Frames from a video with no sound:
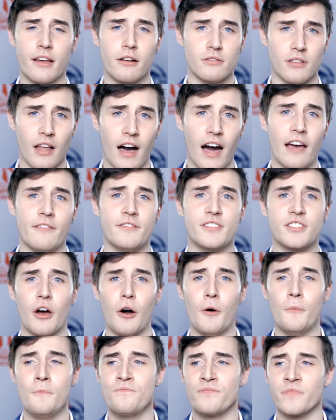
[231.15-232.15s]
live.
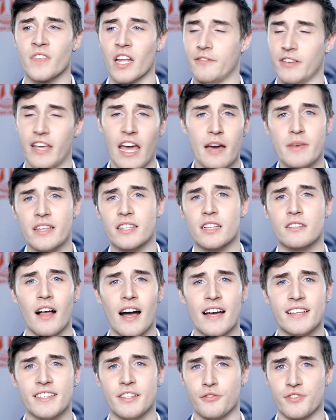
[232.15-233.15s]
So if you can't make the
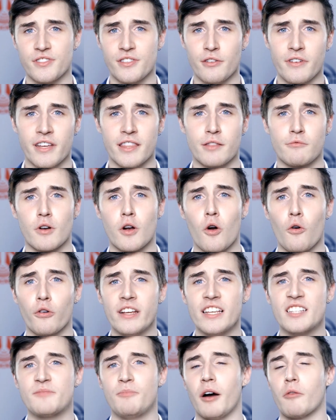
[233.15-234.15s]
class, you'll still get the
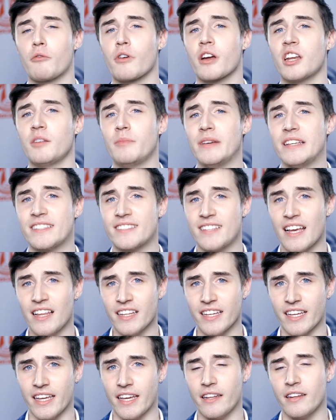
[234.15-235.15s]
recordings, but we're gonna be
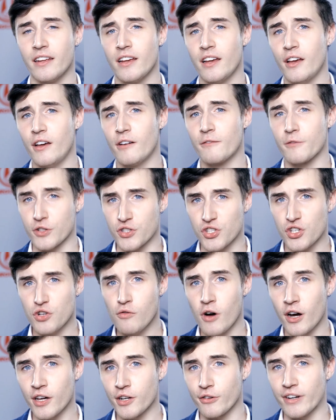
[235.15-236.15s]
selling it for
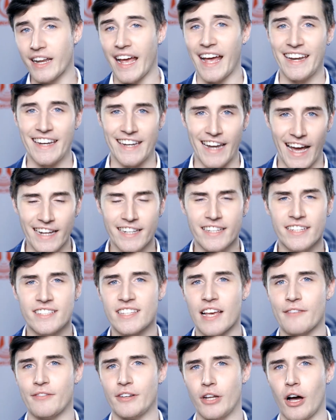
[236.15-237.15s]

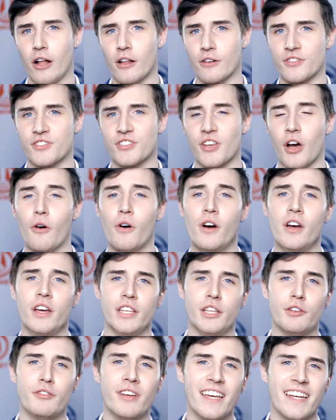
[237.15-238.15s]
$297. So
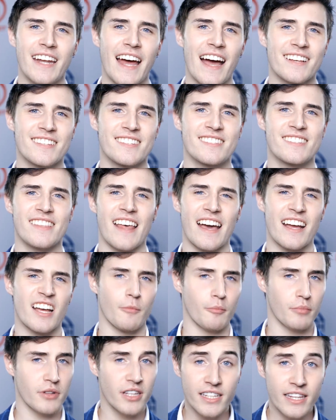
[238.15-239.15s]
you can get access to that
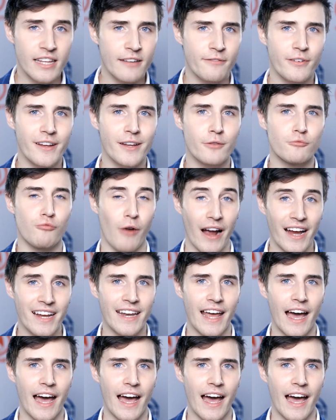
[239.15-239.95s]
completely free right